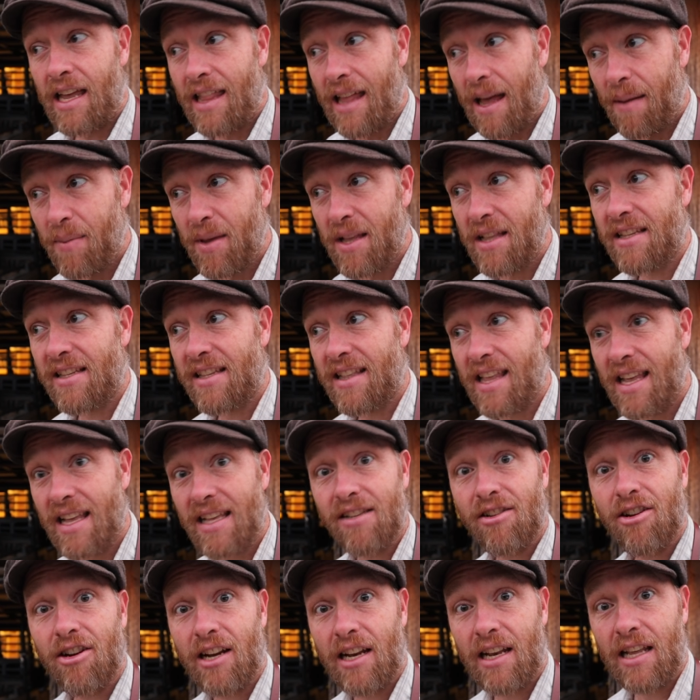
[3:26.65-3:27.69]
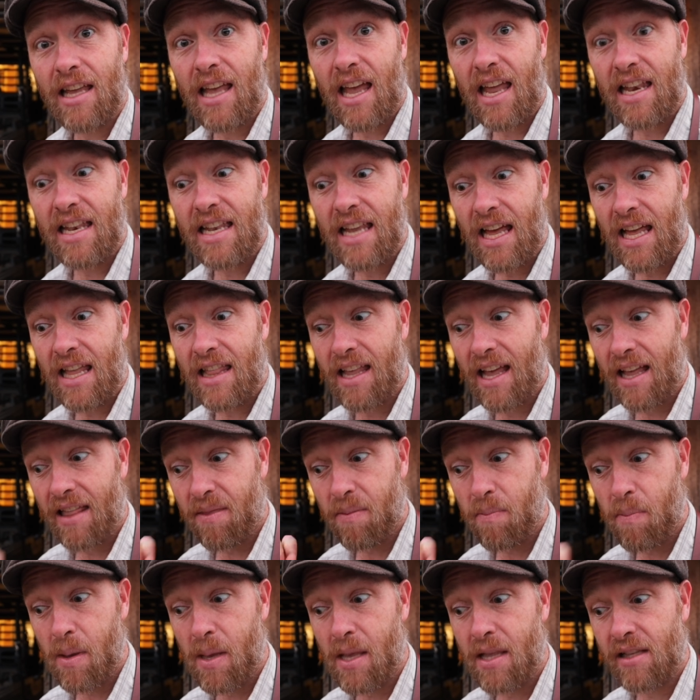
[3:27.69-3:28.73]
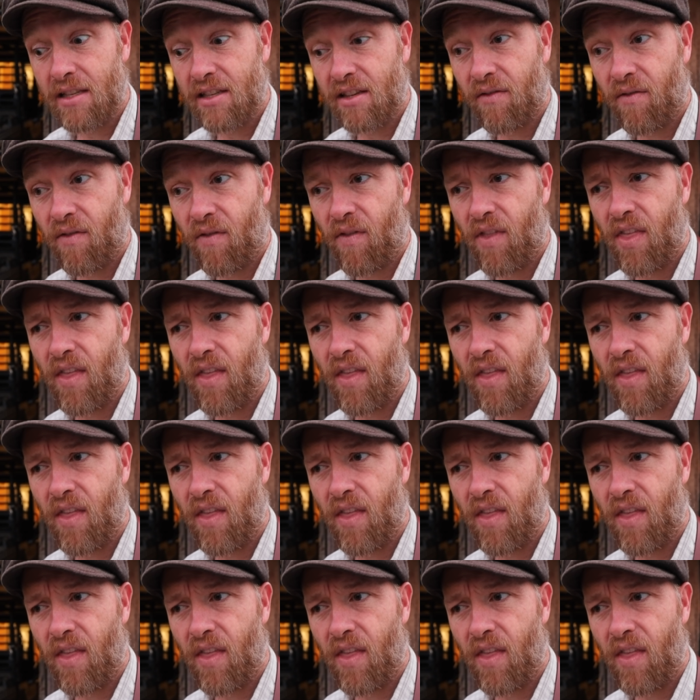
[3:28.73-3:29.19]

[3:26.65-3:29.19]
That means things are going to get done. That means